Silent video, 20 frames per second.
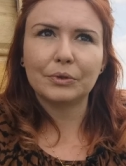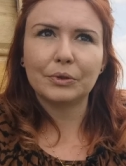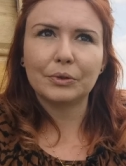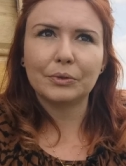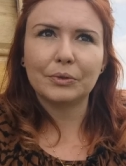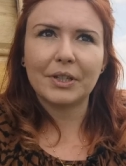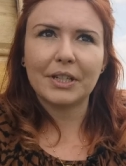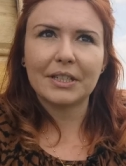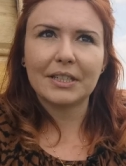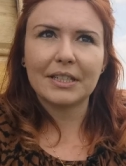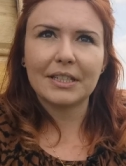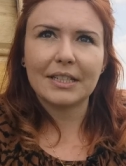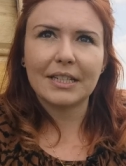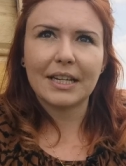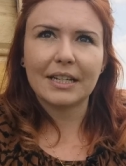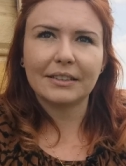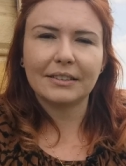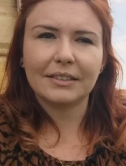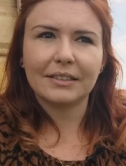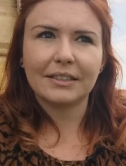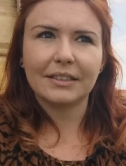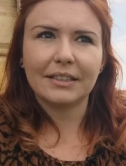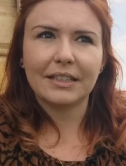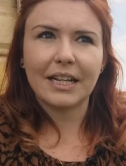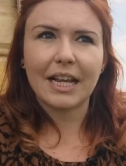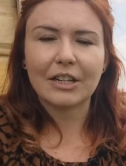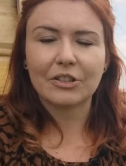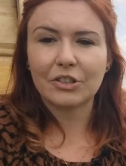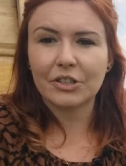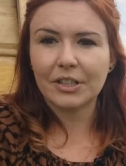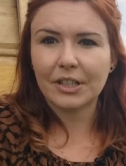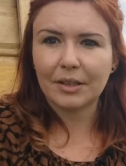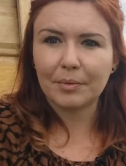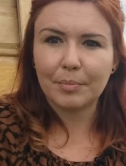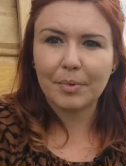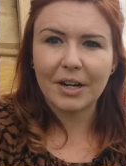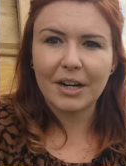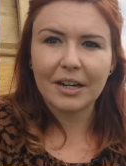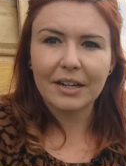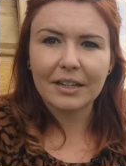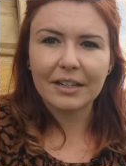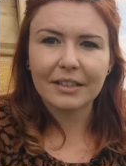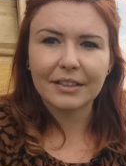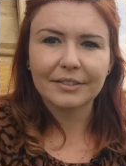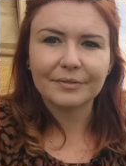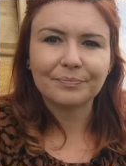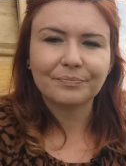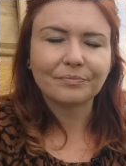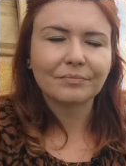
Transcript: to another national park